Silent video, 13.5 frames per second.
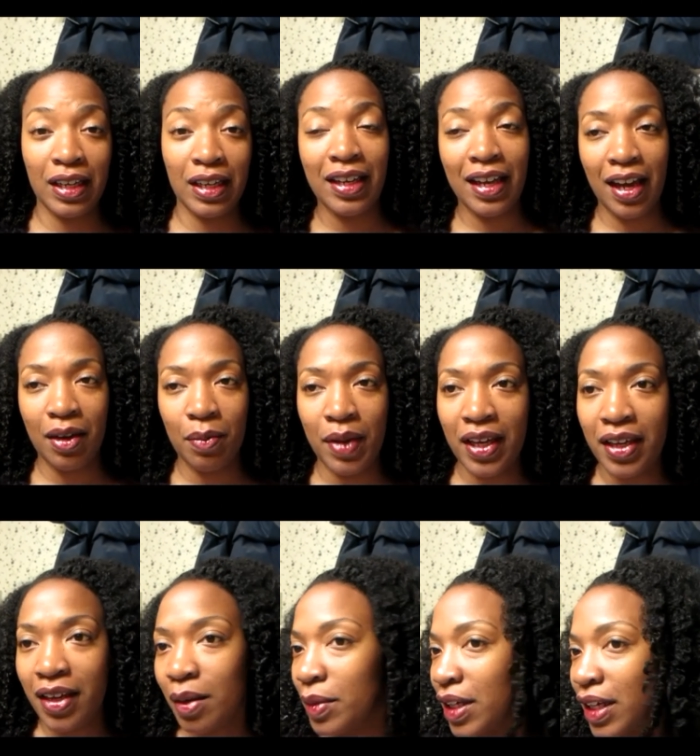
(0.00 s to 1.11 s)
any kind of
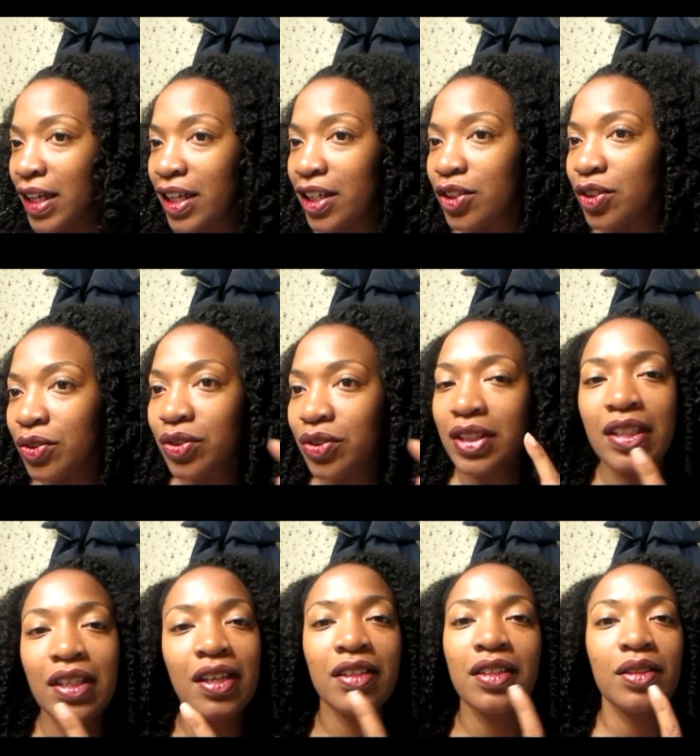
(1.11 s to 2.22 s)
makeup, it's
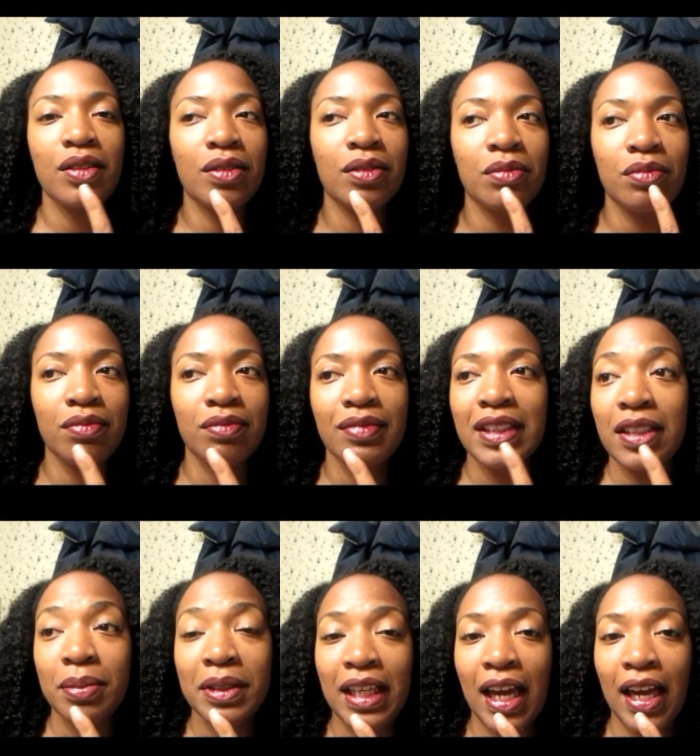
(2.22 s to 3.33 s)
usually a little
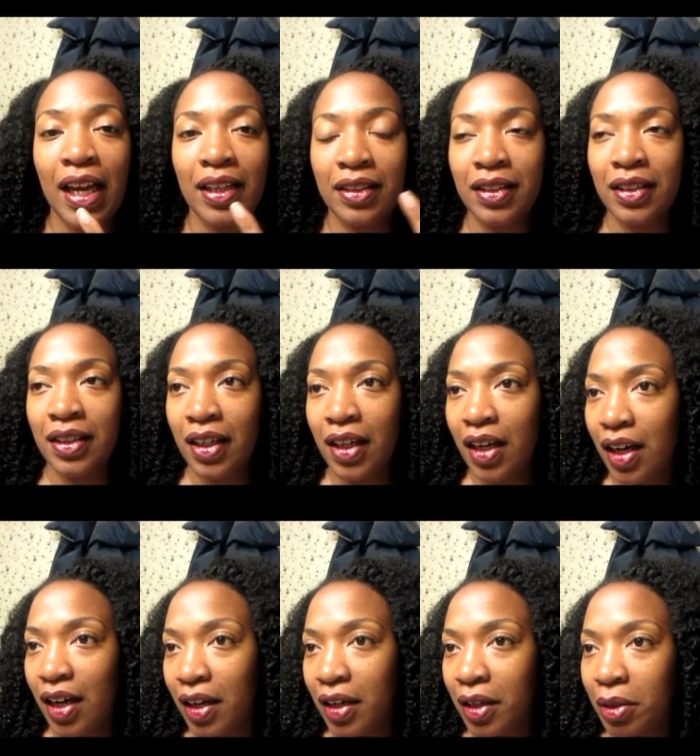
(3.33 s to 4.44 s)
lip stain,
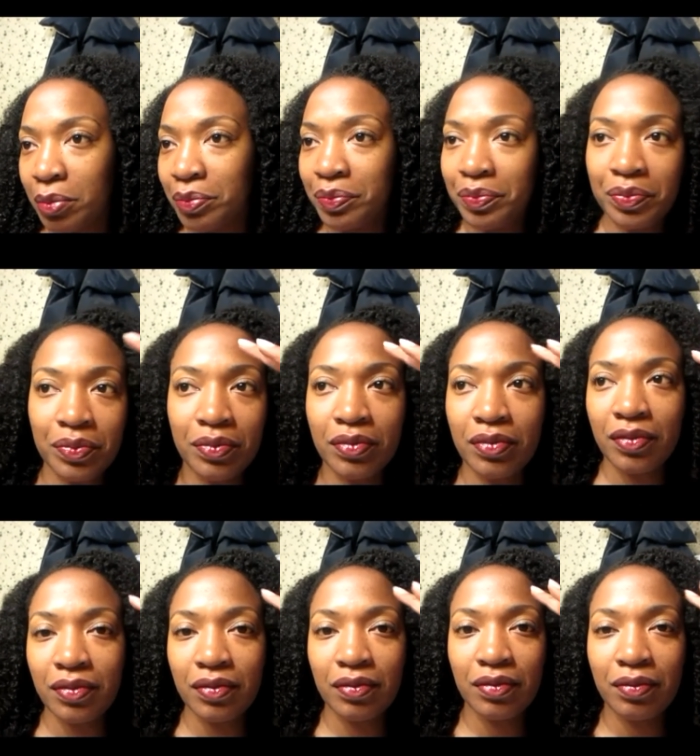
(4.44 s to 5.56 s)
um,
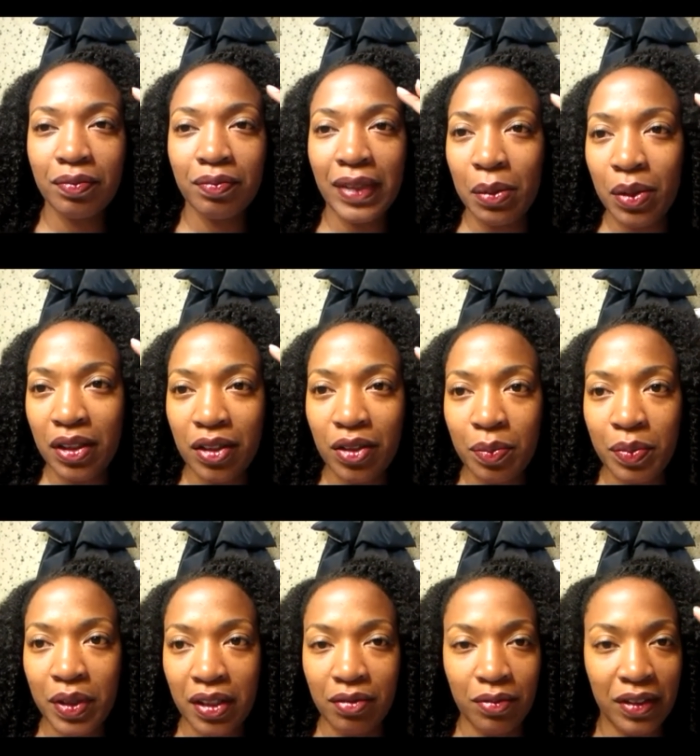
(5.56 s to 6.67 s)
maybe a little
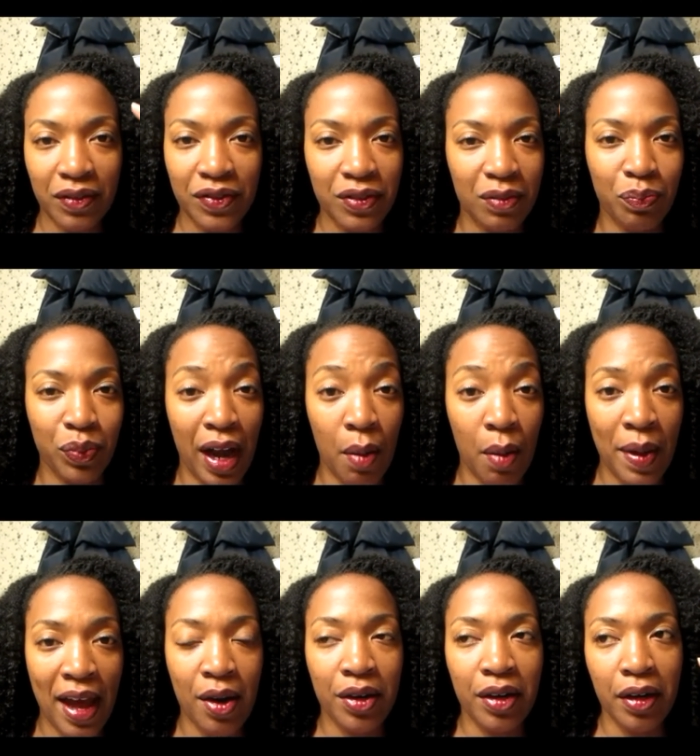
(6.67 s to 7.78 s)
bit of brow
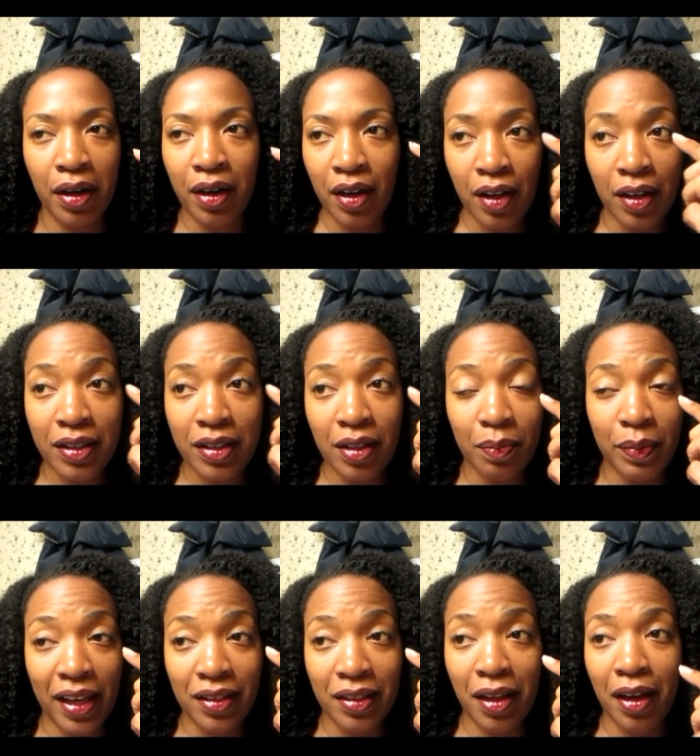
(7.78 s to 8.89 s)
powder, some
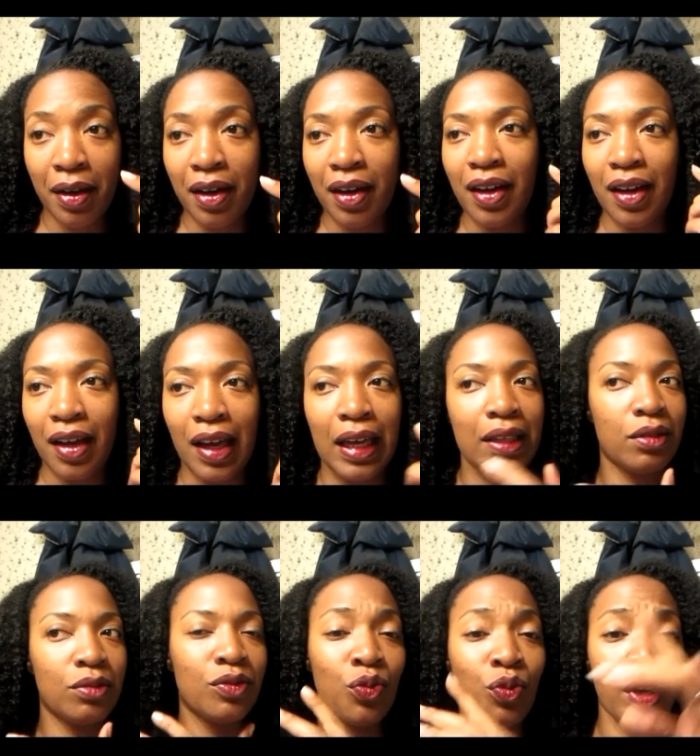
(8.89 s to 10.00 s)
mascara,
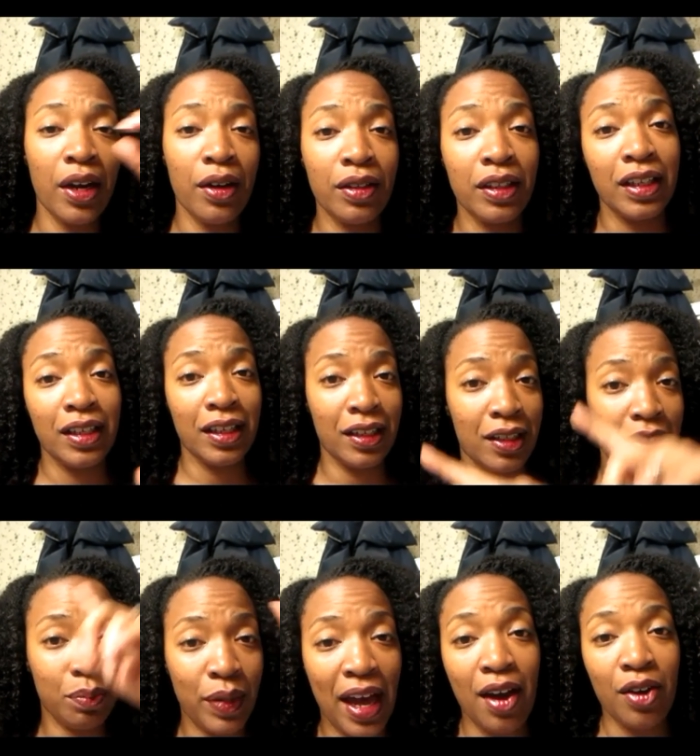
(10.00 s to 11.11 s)
and rarely
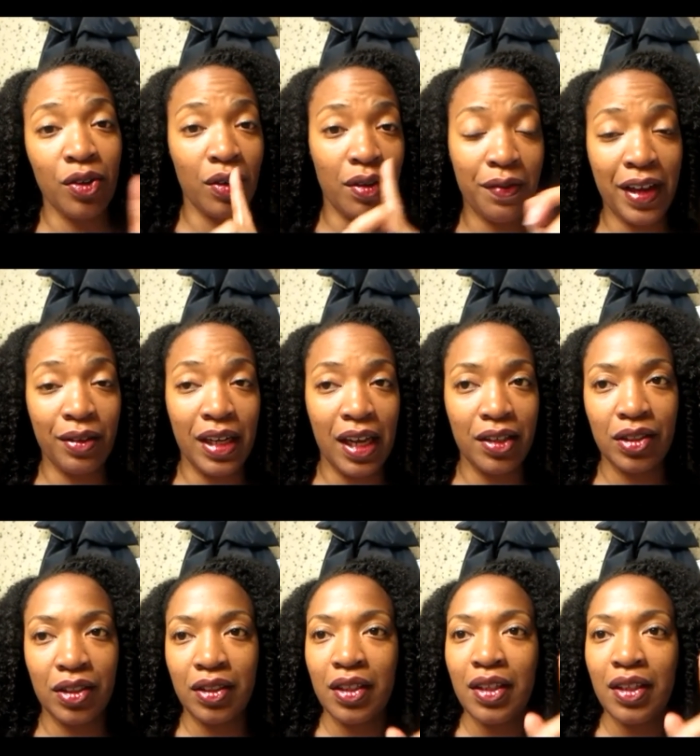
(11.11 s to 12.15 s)
any powder or foundation.